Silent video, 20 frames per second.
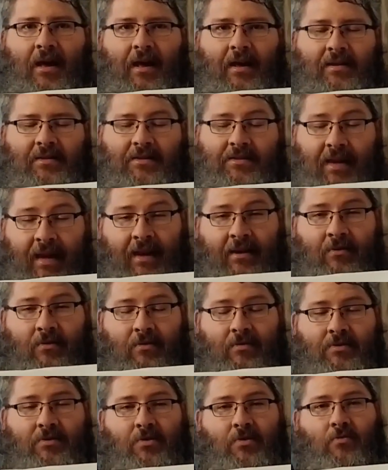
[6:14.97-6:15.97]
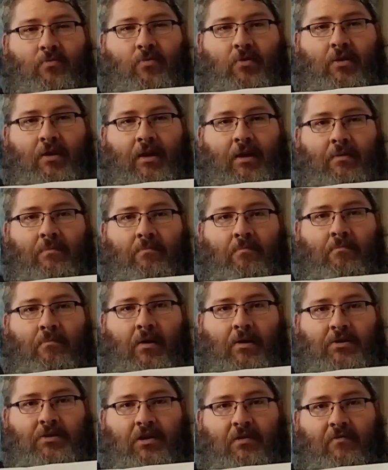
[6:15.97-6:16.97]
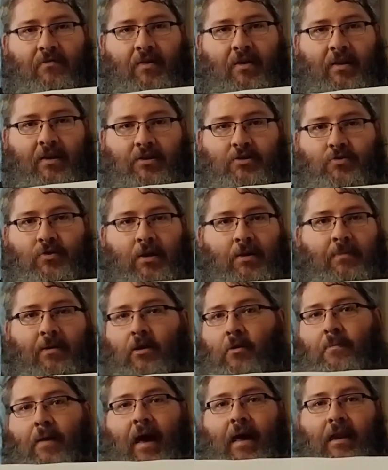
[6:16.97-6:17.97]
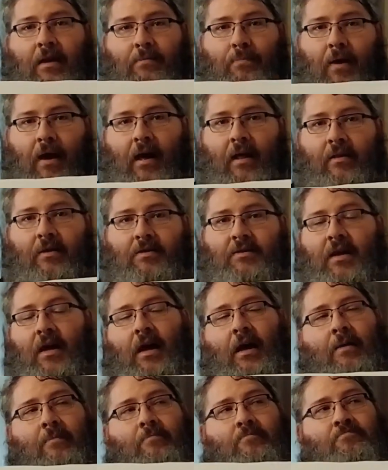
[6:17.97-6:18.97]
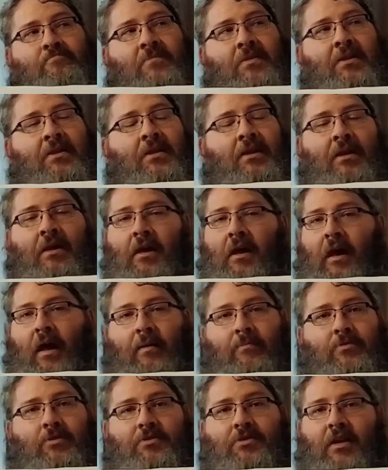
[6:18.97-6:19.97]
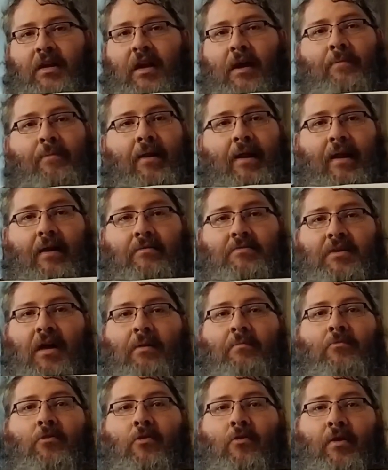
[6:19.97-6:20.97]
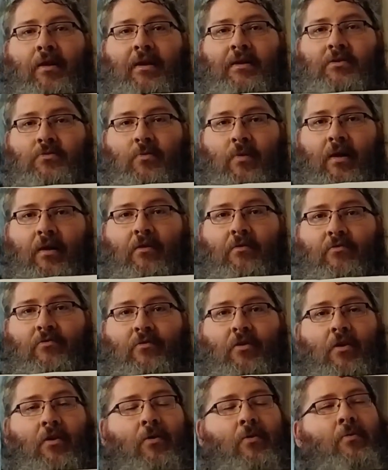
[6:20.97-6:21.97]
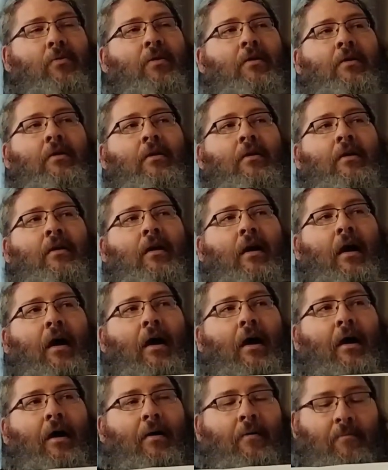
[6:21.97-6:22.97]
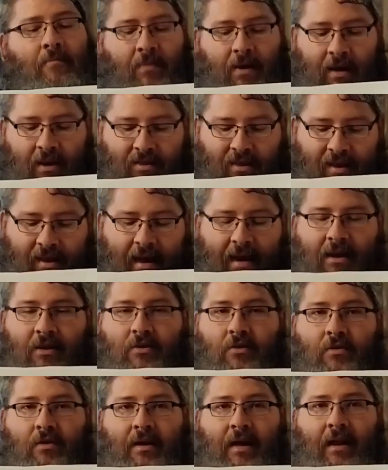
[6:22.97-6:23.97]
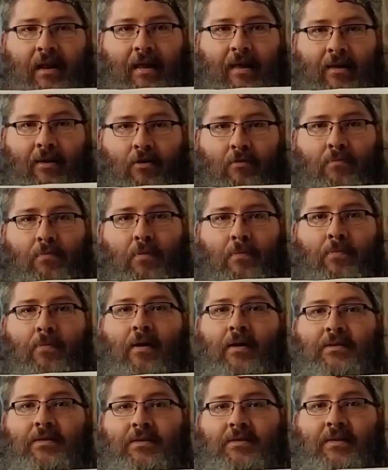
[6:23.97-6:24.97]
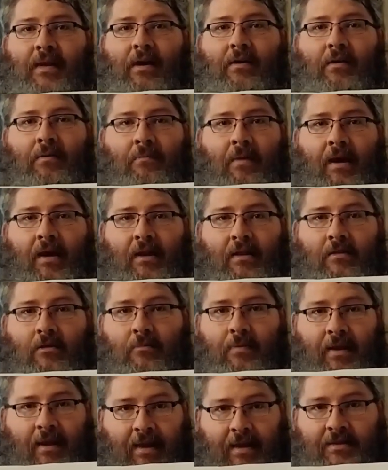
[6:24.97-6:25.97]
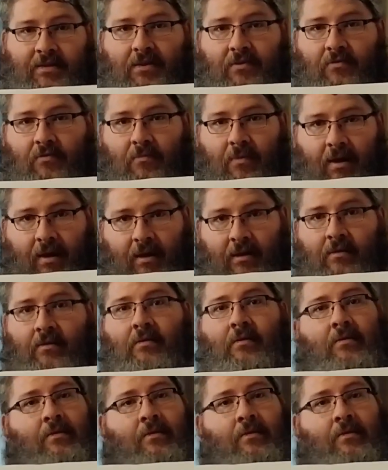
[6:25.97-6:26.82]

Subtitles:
standards or really much of an extreme aerobatic pilot. I'm just like everybody else. I'm learning as well. So anything I can do to kind of help the process out and make it a little bit easier for me,